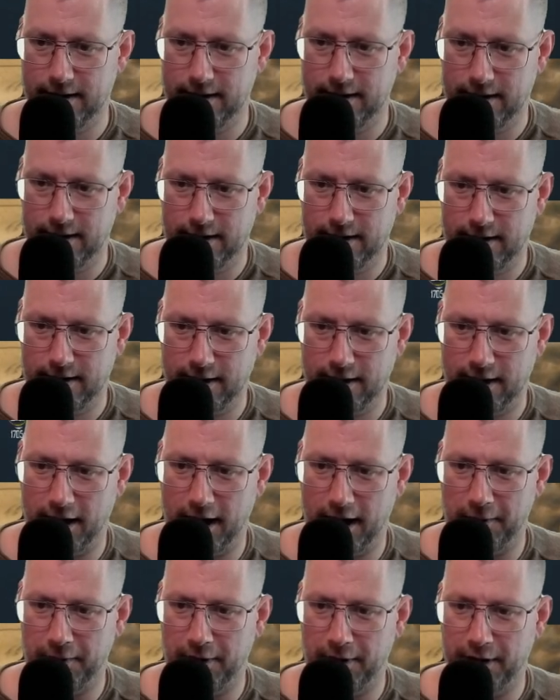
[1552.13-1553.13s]
I
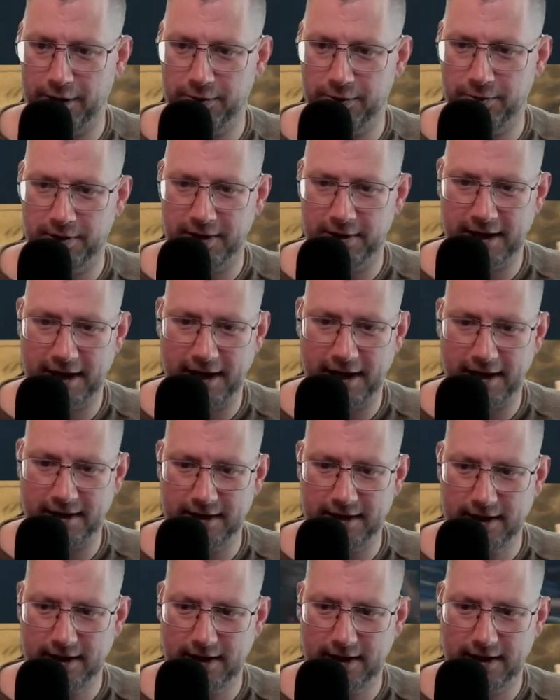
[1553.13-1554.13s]
warn you again,
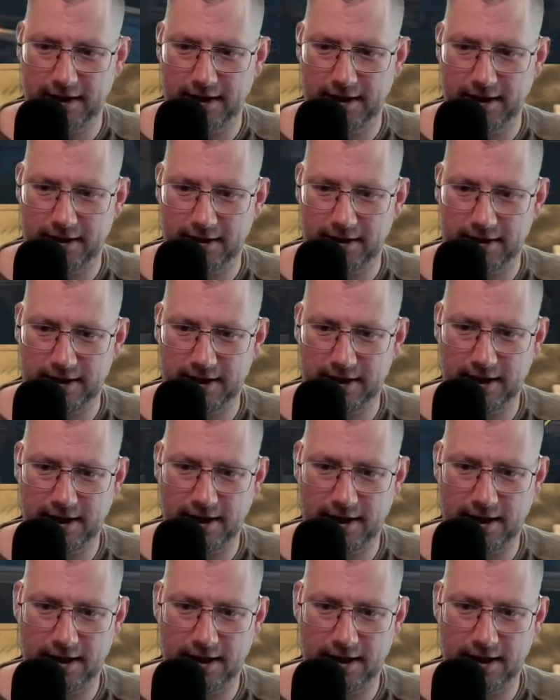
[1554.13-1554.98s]
the